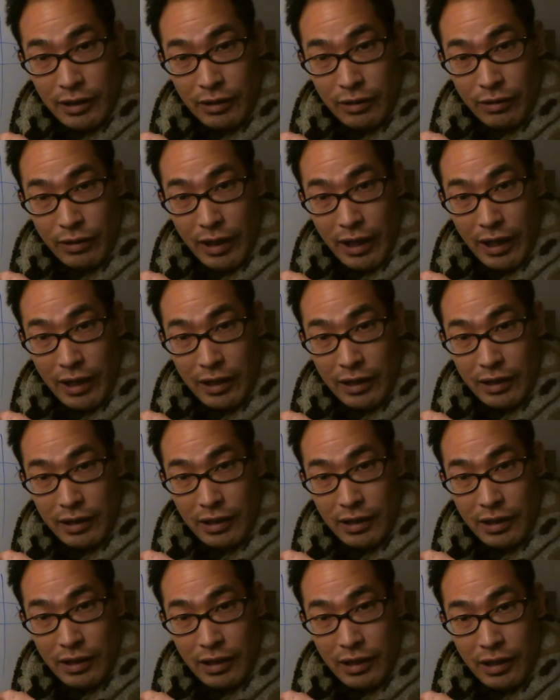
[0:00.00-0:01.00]
Okay?
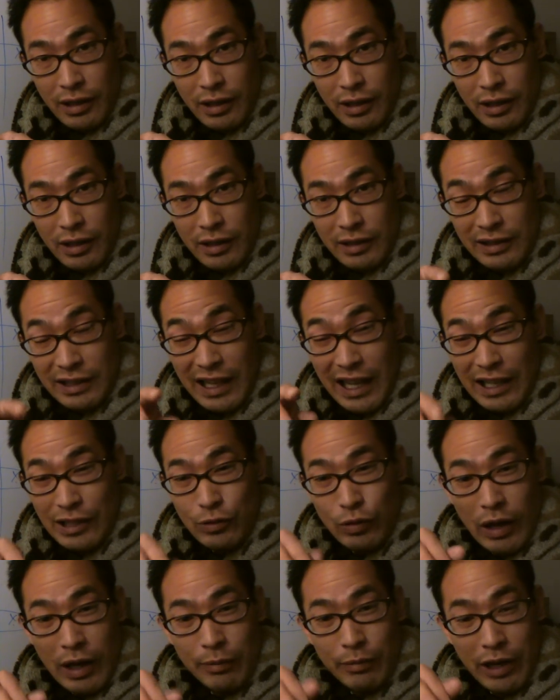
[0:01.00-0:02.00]
That's
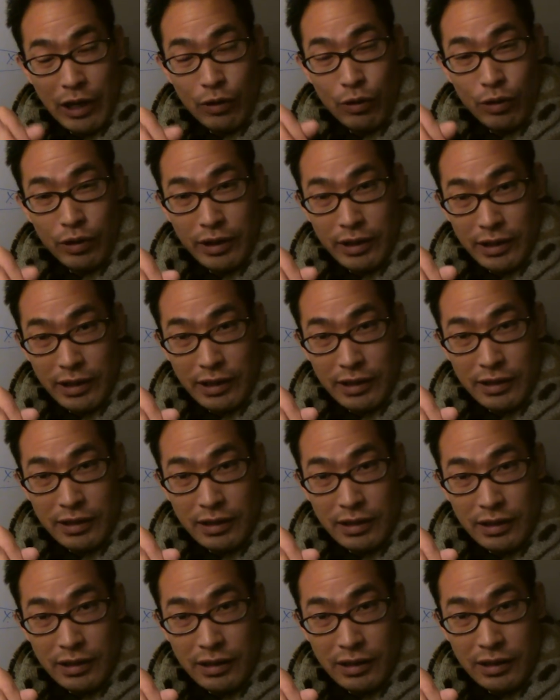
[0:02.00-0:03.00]
why I'm recording
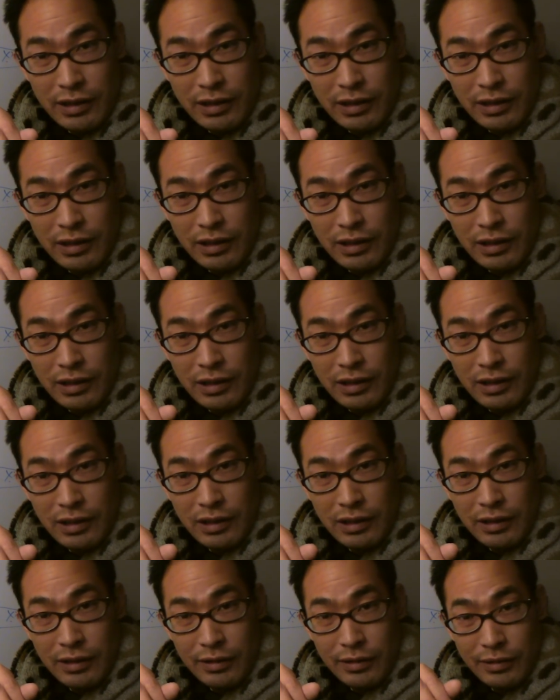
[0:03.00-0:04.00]
this.
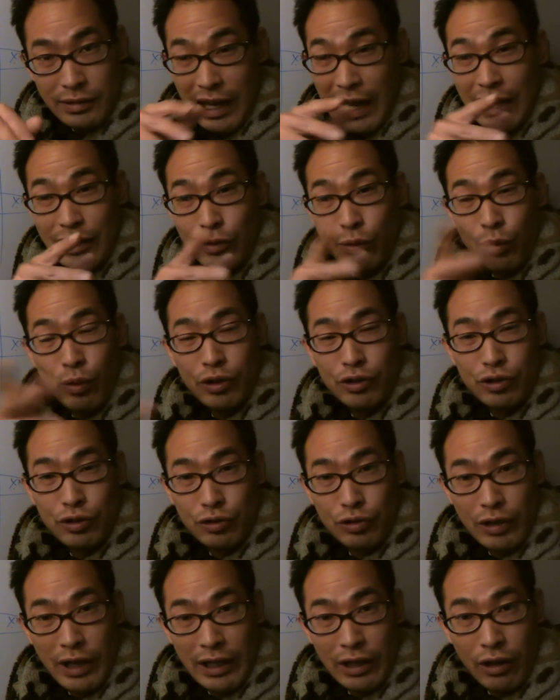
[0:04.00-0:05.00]
So I don't want you
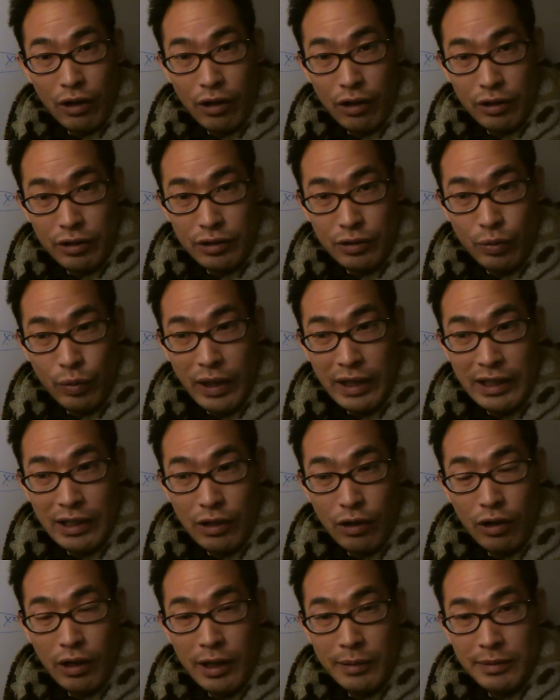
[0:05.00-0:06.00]
to get hurt when it
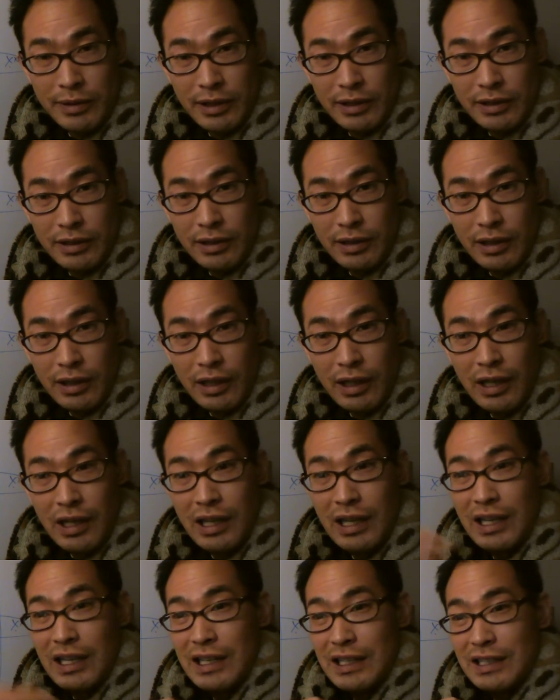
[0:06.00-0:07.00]
collapses.
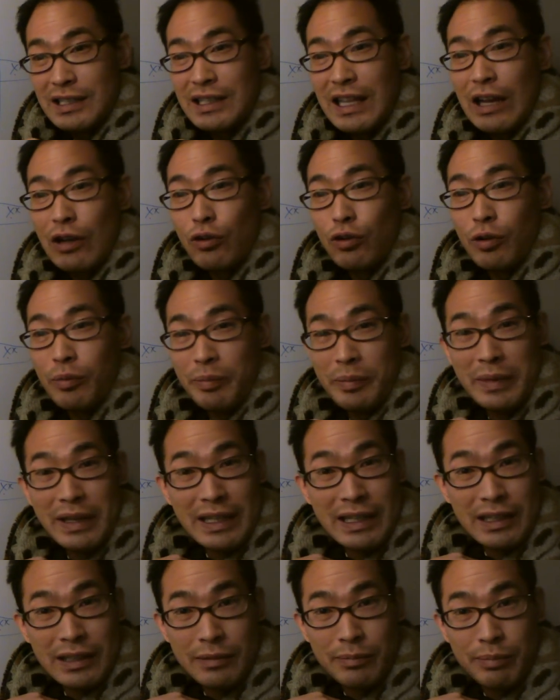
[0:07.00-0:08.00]
It's not gonna
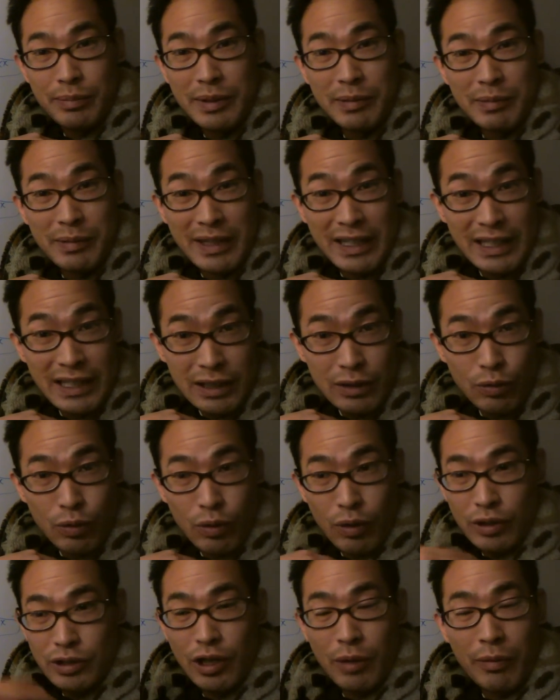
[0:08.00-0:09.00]
be me
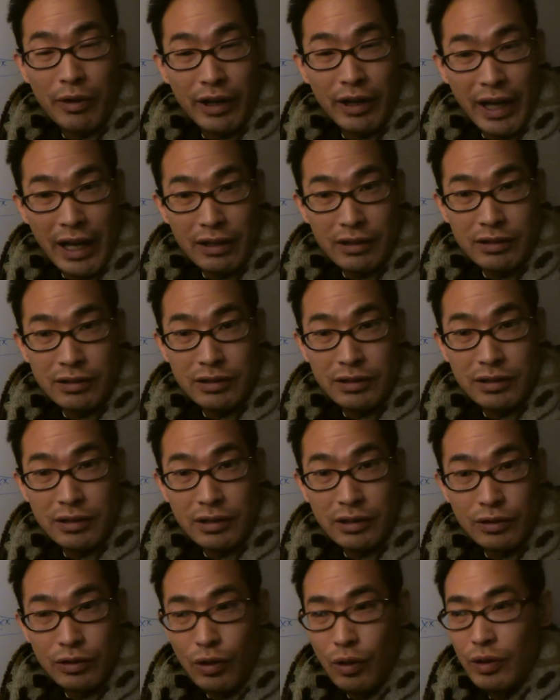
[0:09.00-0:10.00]
or someone else.
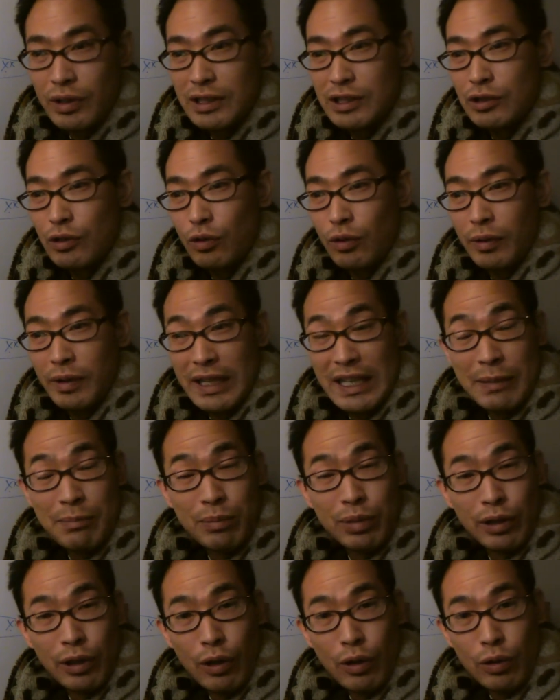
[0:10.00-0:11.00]
No, it's gonna
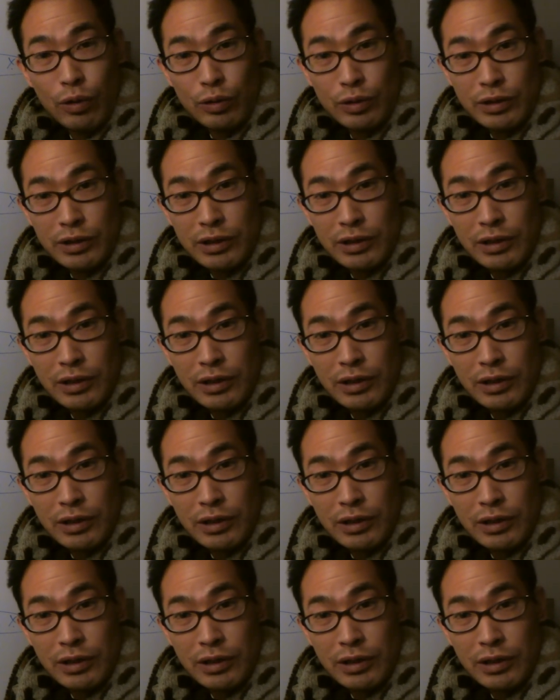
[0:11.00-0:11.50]
implode.